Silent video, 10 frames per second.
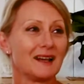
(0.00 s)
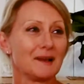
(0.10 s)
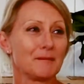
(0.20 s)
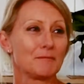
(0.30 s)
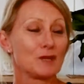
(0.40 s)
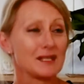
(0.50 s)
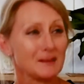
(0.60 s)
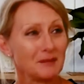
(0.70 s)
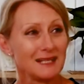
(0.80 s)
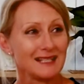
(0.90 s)

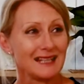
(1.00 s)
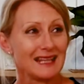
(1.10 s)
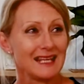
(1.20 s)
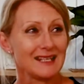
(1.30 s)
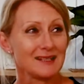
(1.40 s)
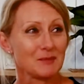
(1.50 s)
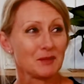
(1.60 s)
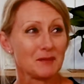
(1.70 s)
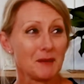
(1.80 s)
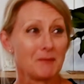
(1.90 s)
recipes and things to put in
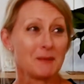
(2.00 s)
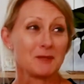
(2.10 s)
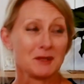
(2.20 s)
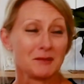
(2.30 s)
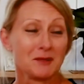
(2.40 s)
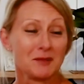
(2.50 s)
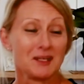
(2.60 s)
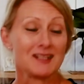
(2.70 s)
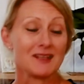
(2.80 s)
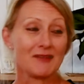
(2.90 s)
my membership community.
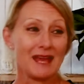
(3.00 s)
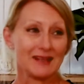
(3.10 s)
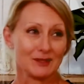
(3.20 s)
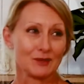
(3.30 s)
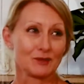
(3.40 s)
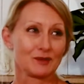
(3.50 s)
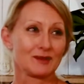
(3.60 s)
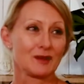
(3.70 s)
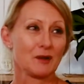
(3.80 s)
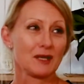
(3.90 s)
So that's good.
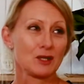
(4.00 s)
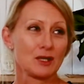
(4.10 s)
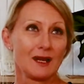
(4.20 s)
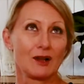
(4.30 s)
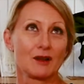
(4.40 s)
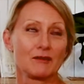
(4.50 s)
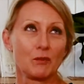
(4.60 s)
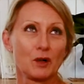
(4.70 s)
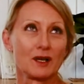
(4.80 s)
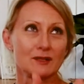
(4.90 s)
So I share kind of
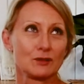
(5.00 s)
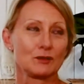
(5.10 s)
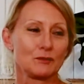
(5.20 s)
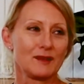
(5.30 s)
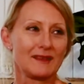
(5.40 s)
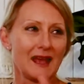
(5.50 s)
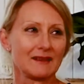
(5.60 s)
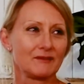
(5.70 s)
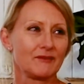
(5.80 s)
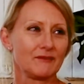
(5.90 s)
what I do with that
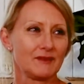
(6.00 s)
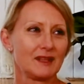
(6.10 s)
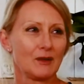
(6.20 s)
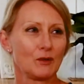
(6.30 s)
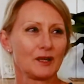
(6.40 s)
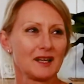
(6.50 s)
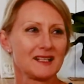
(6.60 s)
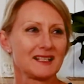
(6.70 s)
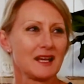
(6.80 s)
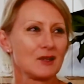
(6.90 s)

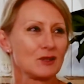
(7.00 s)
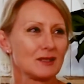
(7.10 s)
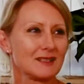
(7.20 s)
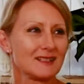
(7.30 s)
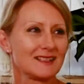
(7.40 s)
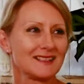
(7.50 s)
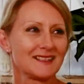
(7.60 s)
organisation, and